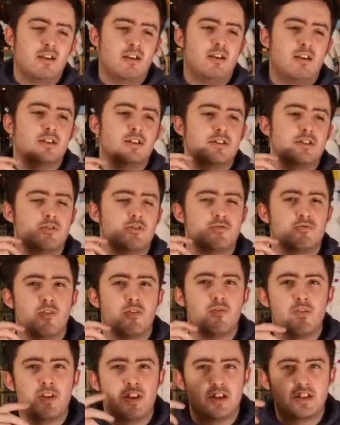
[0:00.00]
so it's
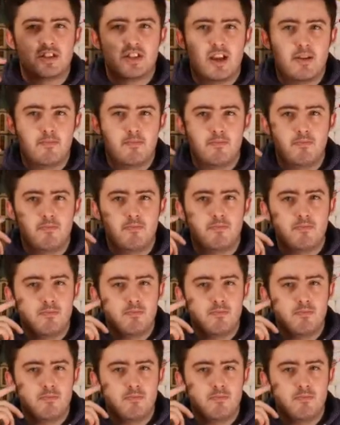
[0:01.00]
roughly the same